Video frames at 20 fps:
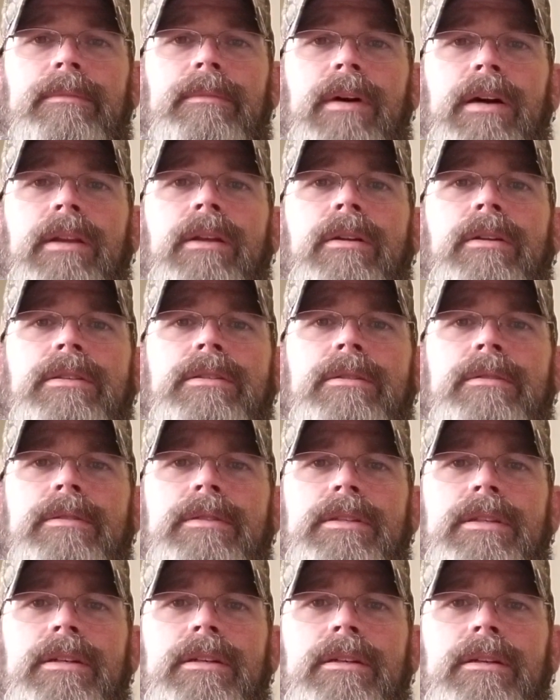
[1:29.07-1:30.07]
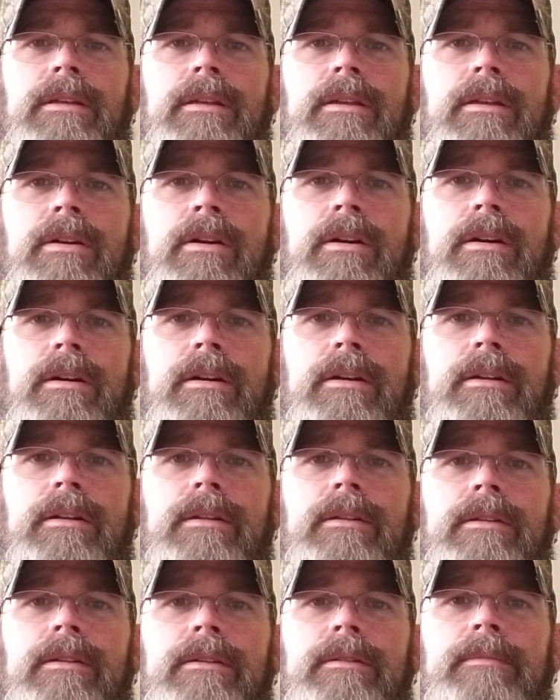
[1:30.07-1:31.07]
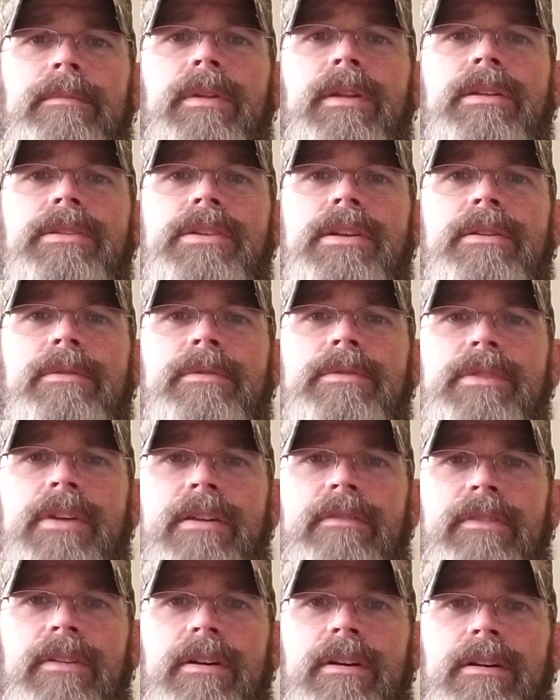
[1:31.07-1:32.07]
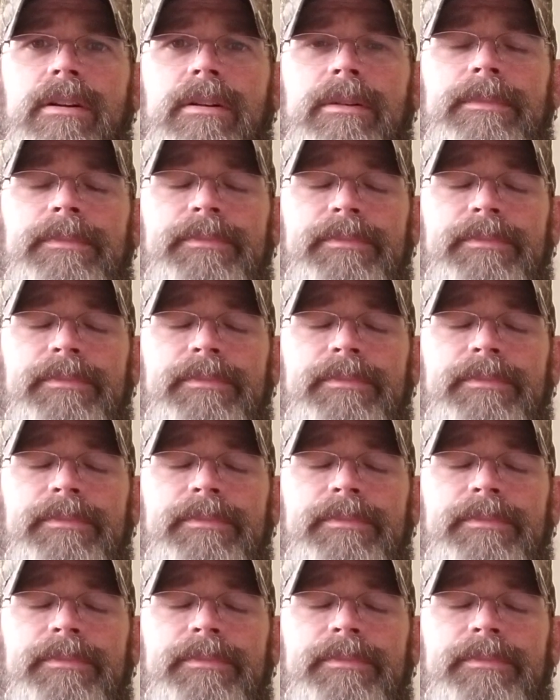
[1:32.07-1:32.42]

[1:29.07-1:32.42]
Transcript: I noticed there was a car, the Miller Genuine Draft car,